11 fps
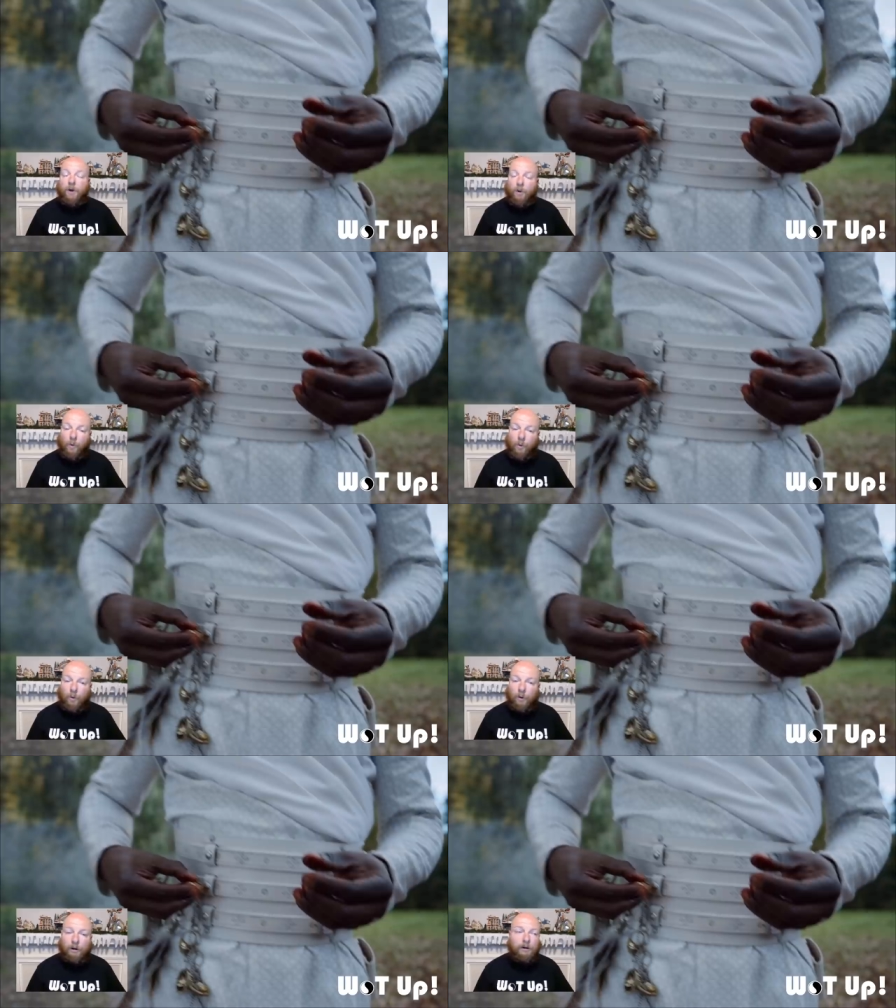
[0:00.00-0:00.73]

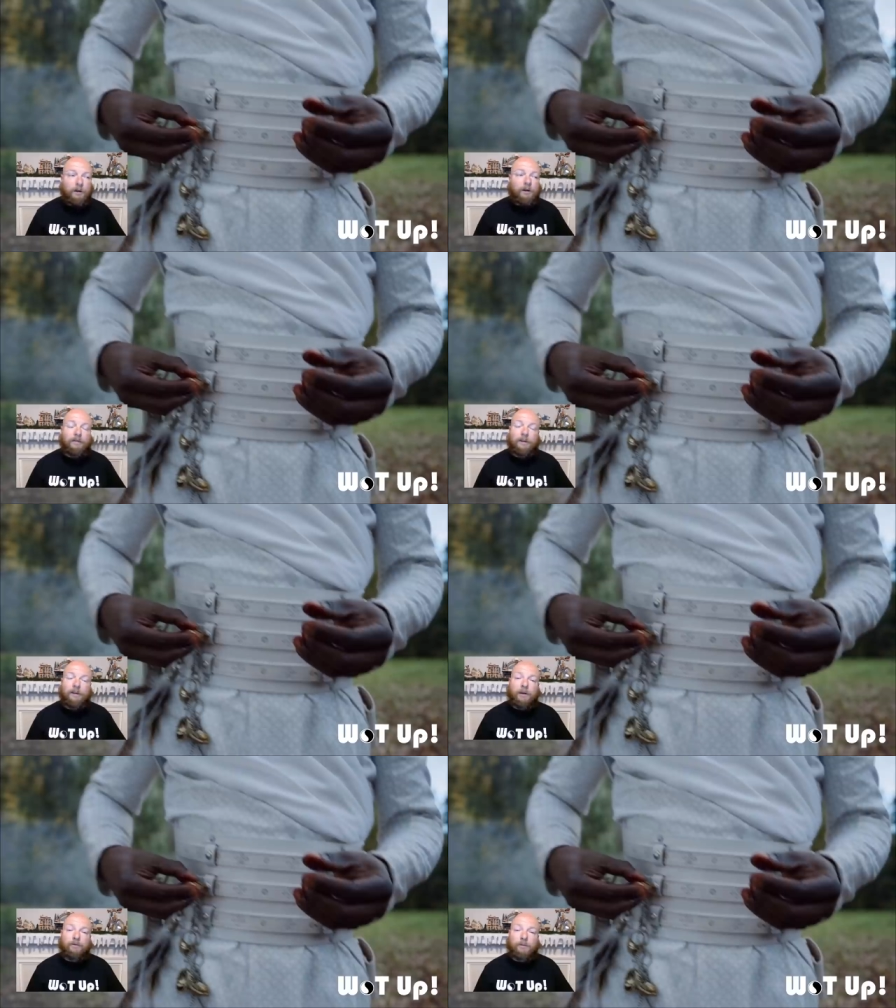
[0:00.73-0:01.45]
or they
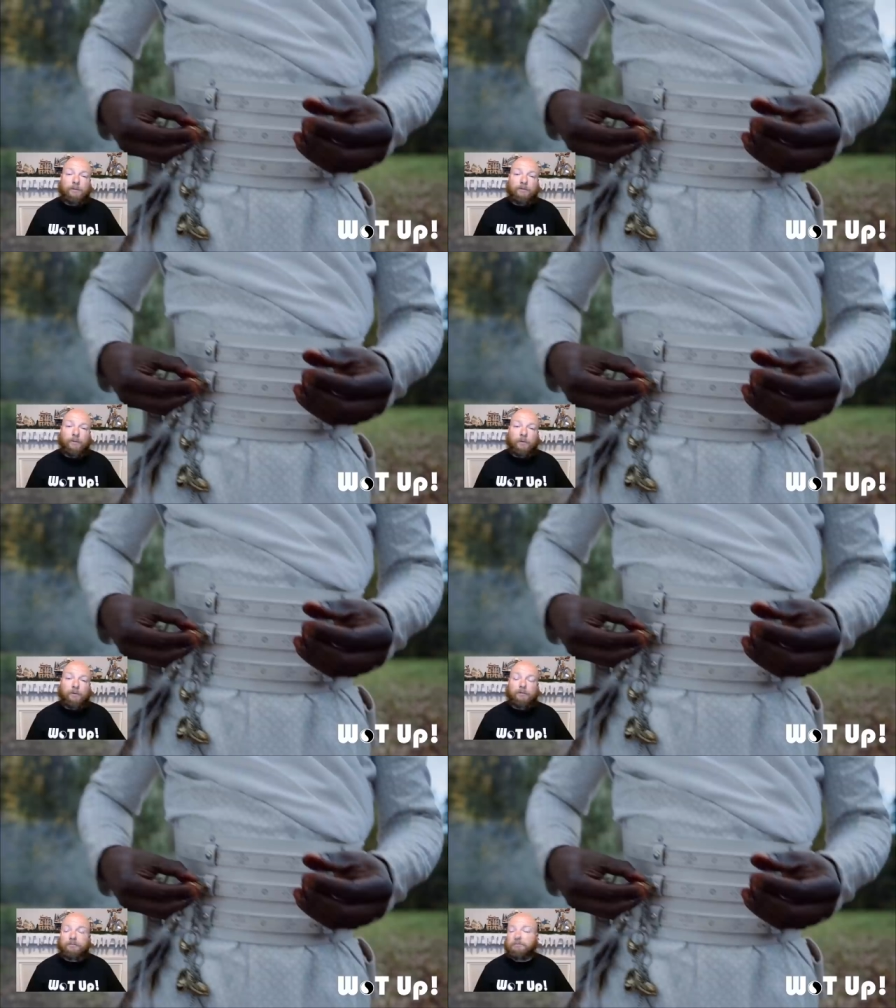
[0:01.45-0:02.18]
dose them with
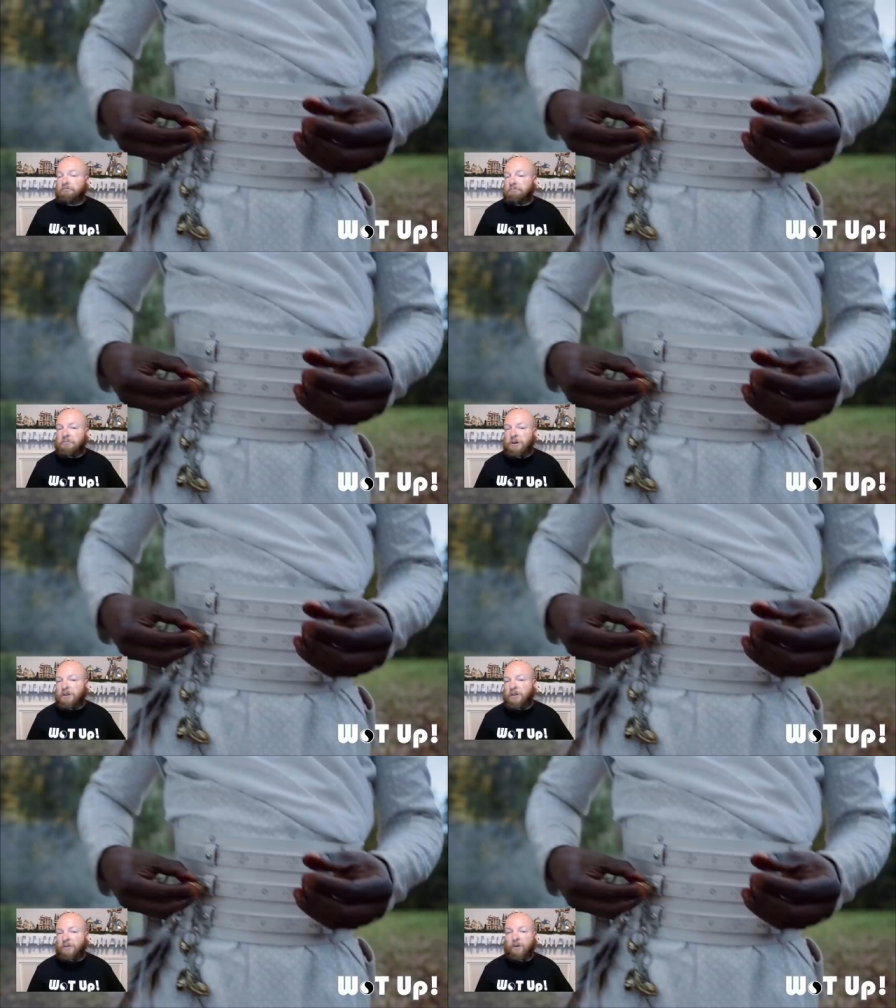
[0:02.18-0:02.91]
forkroot. One
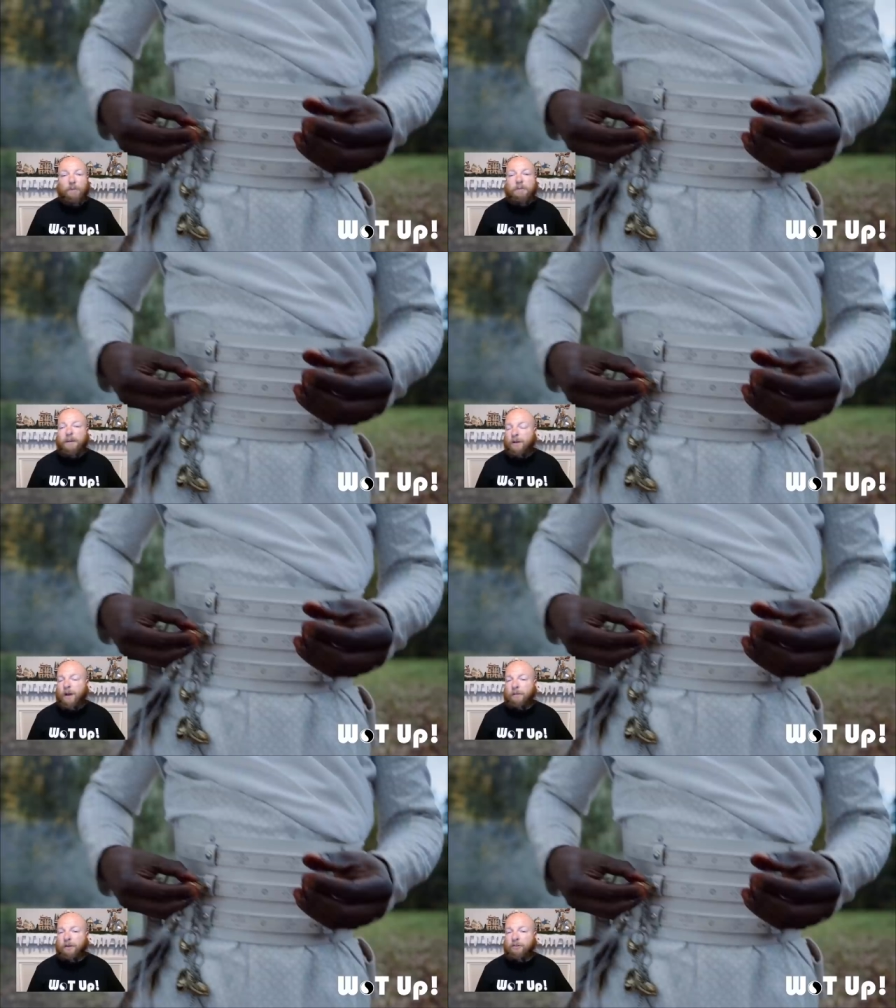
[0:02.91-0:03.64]
or the other, or maybe a
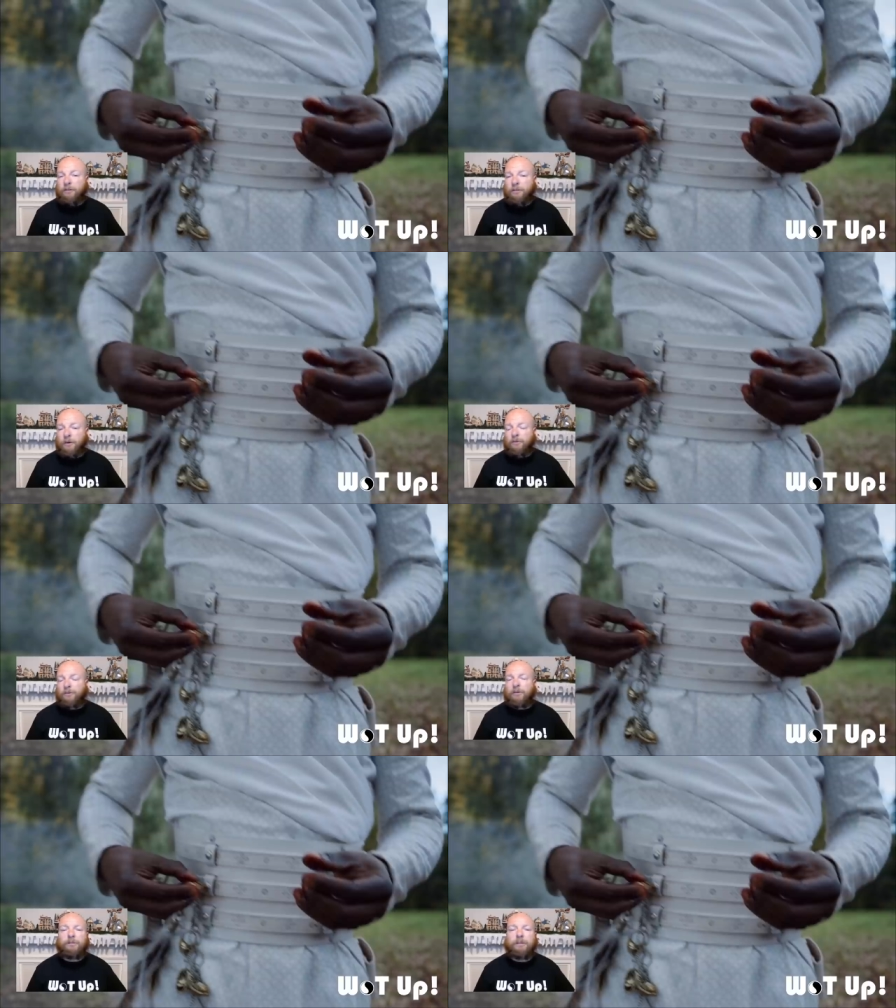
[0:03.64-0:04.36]
combination of
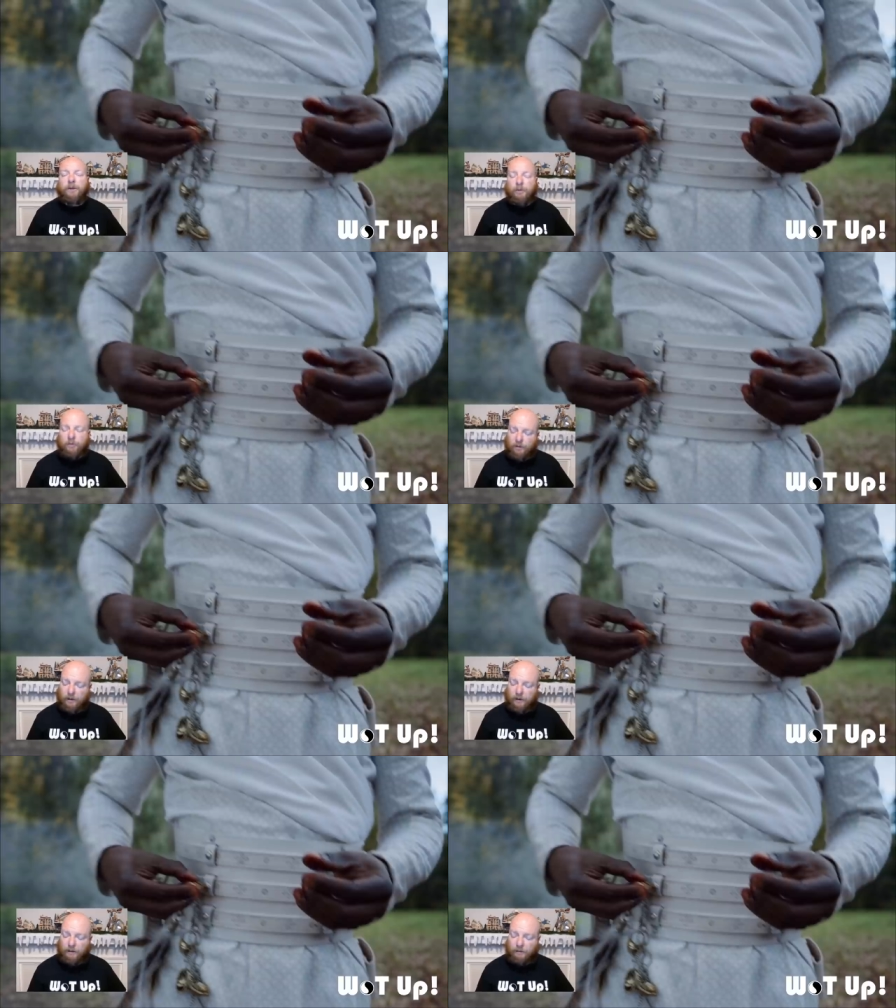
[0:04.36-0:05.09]
both. Let me know what you think down